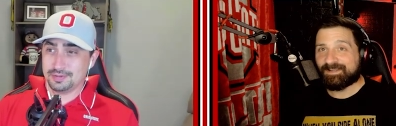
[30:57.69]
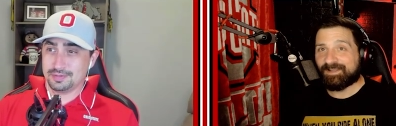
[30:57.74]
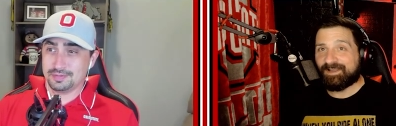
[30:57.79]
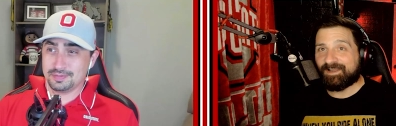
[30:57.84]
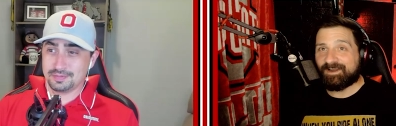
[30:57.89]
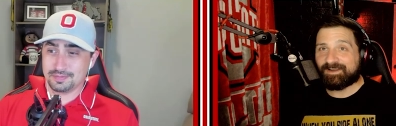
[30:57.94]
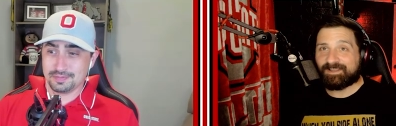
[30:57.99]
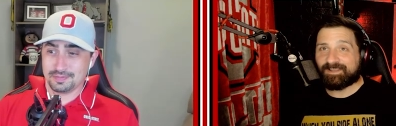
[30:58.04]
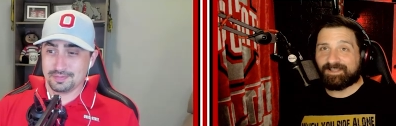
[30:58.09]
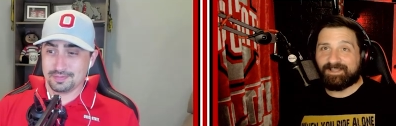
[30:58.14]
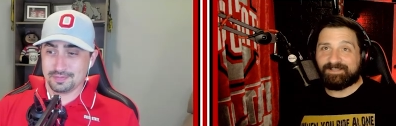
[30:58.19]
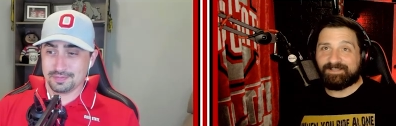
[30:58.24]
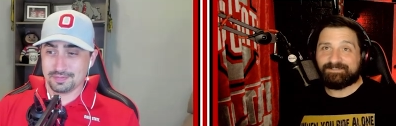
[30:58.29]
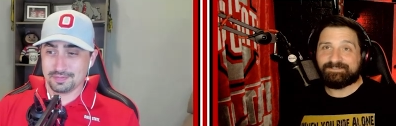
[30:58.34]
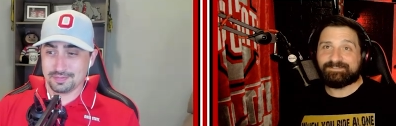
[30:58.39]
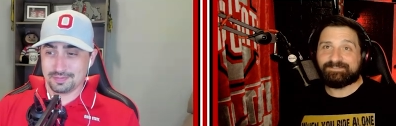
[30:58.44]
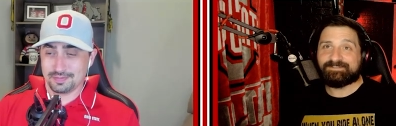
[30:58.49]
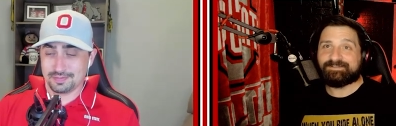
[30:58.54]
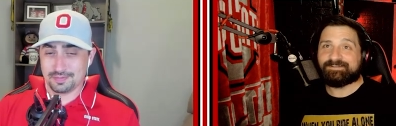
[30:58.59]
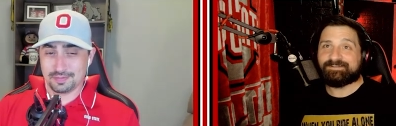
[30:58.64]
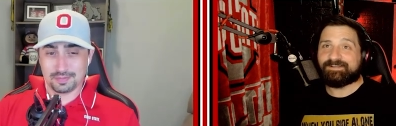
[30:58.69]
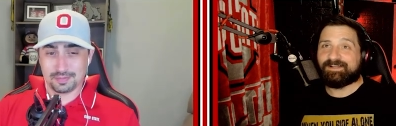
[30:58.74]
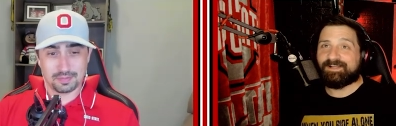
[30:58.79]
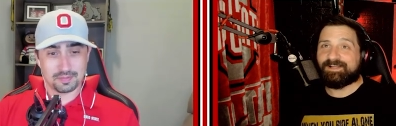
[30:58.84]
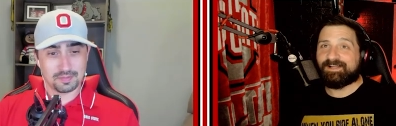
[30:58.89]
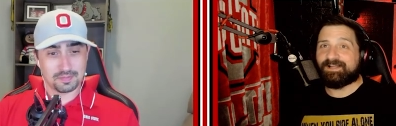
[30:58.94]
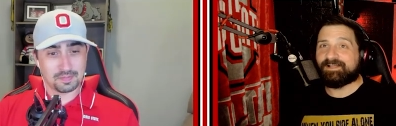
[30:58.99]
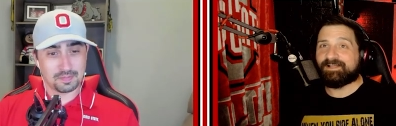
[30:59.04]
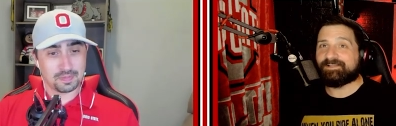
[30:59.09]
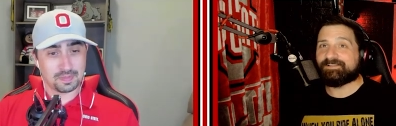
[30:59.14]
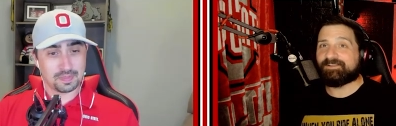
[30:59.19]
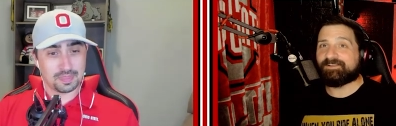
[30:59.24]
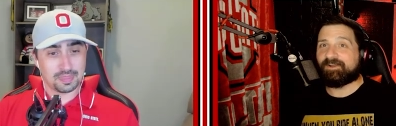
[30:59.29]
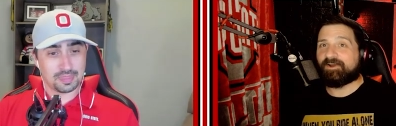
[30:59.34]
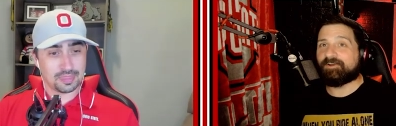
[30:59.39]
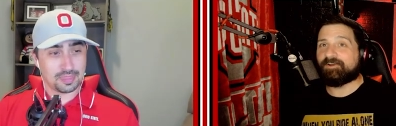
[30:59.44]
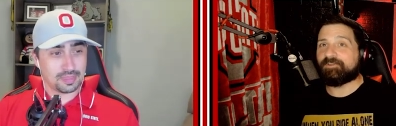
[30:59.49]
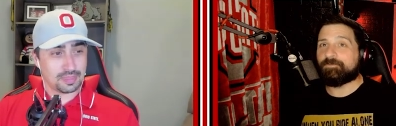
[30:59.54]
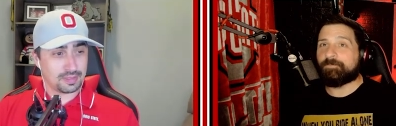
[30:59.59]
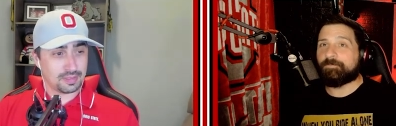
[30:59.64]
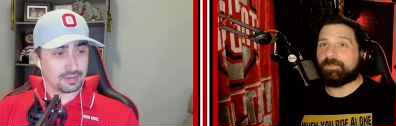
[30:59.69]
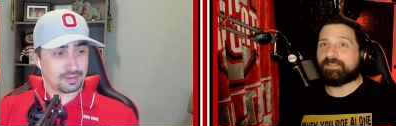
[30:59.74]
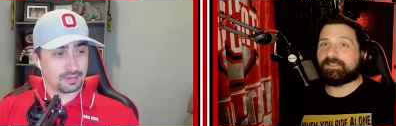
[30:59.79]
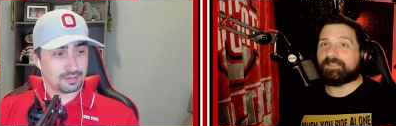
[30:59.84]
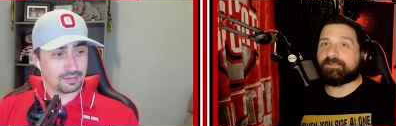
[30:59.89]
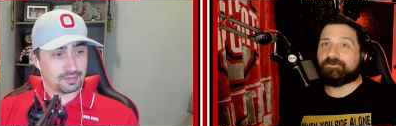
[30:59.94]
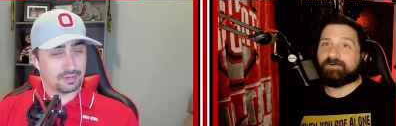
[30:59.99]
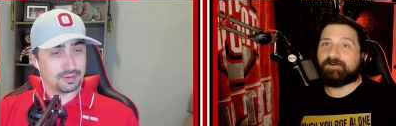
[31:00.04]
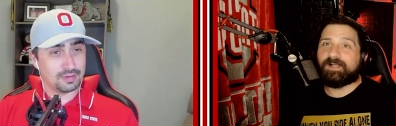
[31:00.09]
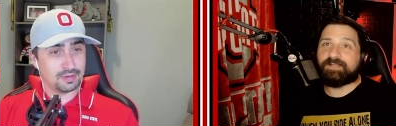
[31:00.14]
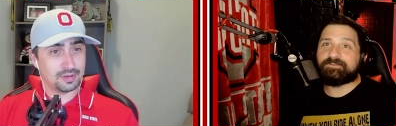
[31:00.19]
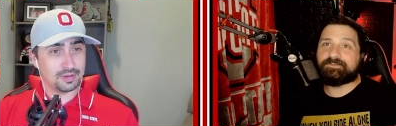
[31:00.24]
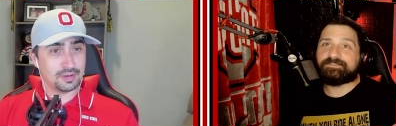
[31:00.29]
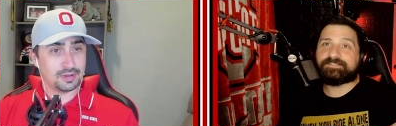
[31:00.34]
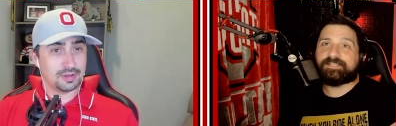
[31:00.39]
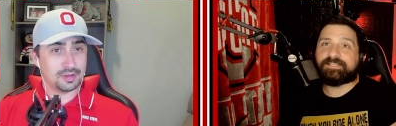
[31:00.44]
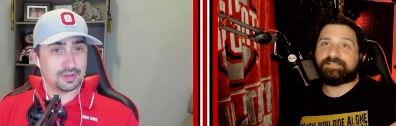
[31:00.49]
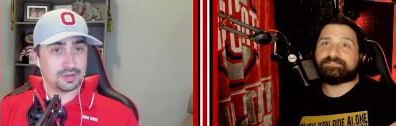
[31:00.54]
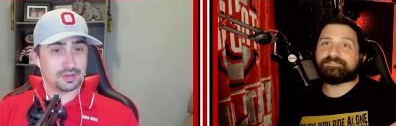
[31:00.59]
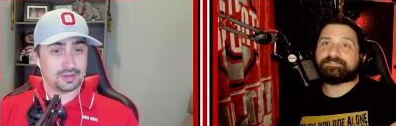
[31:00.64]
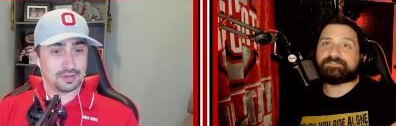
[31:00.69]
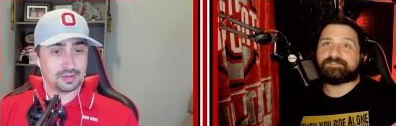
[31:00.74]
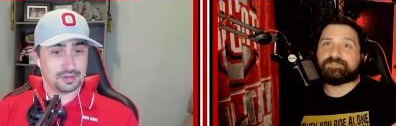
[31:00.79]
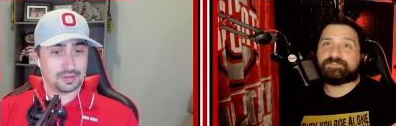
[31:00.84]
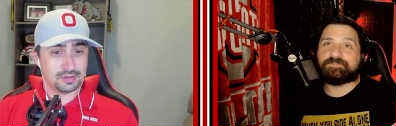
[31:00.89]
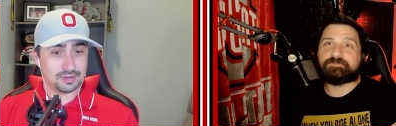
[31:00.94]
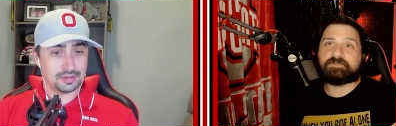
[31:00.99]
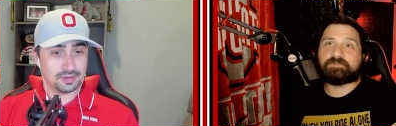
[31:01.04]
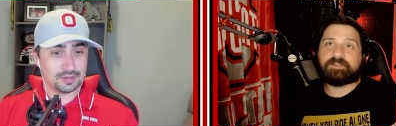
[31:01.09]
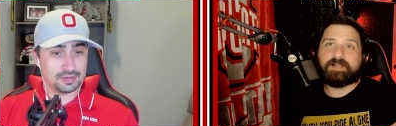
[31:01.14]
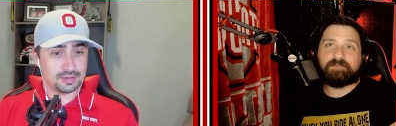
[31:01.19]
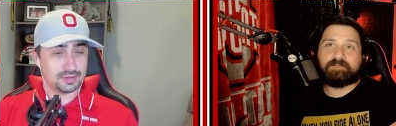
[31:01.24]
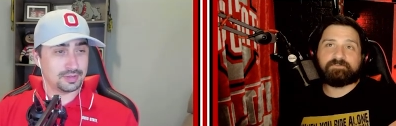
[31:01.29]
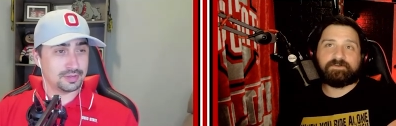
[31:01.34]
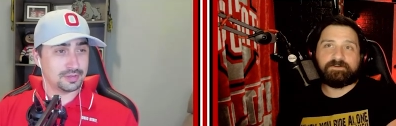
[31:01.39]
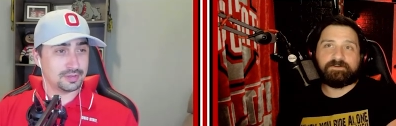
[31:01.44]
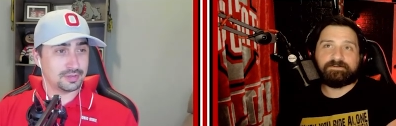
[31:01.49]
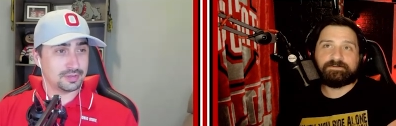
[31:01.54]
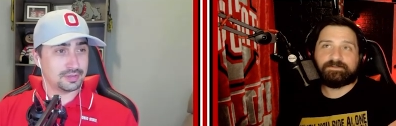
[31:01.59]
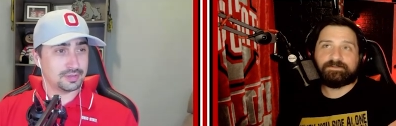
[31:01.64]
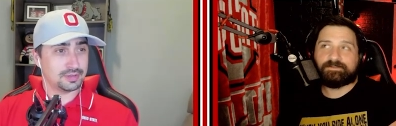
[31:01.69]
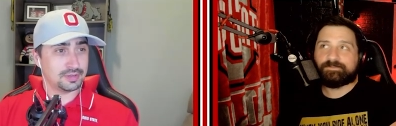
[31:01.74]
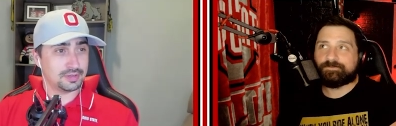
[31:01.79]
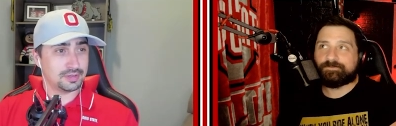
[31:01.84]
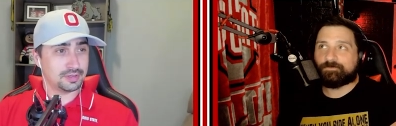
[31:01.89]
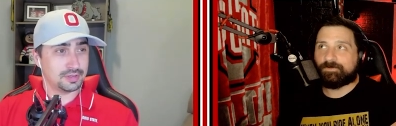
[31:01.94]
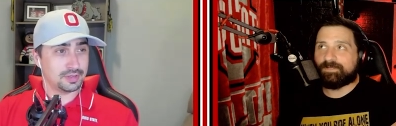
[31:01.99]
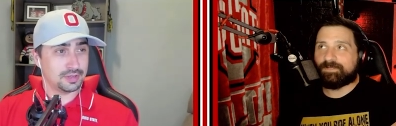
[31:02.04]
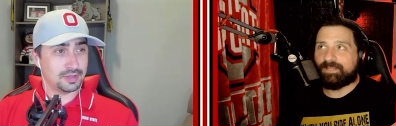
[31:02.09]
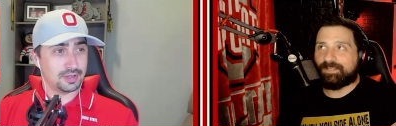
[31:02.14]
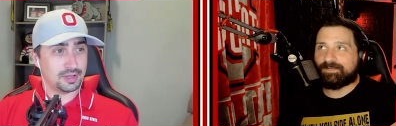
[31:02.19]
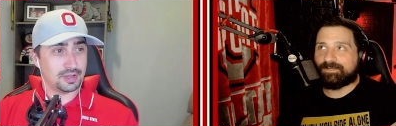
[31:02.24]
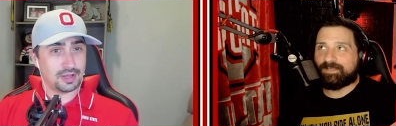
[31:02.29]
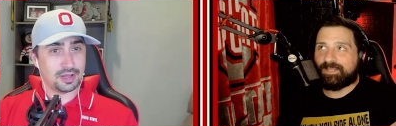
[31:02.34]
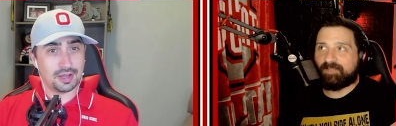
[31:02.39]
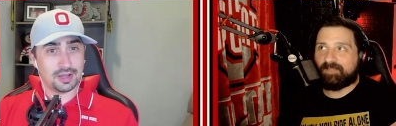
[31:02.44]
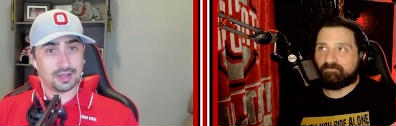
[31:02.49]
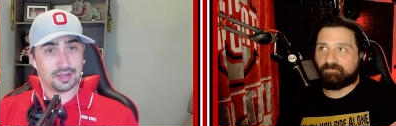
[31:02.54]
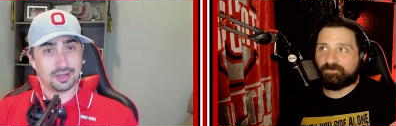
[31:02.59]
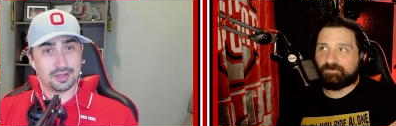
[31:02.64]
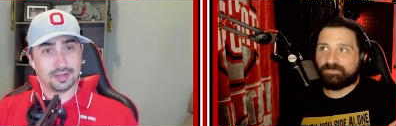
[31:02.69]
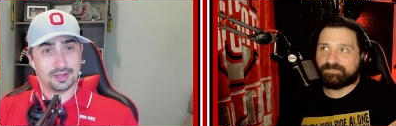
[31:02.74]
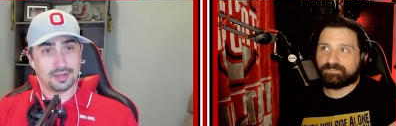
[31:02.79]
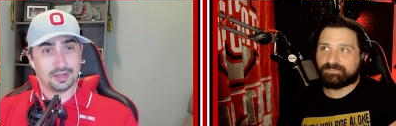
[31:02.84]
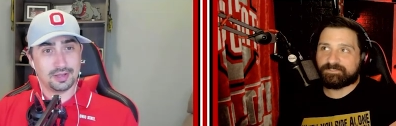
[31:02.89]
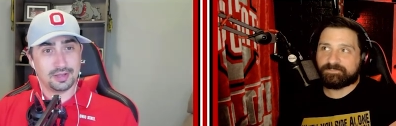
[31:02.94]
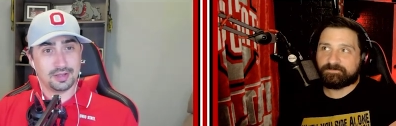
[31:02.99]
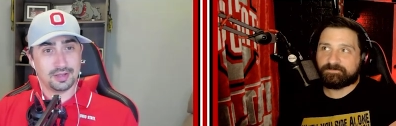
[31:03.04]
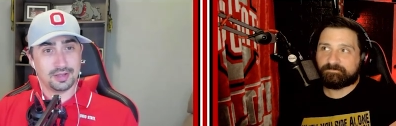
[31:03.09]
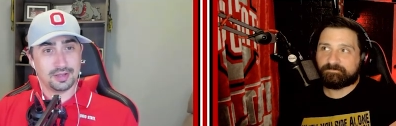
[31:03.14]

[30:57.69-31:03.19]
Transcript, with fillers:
Speaker 1: All right, Kyle. Uh, are you picking Ohio State to cover 28 and a half points?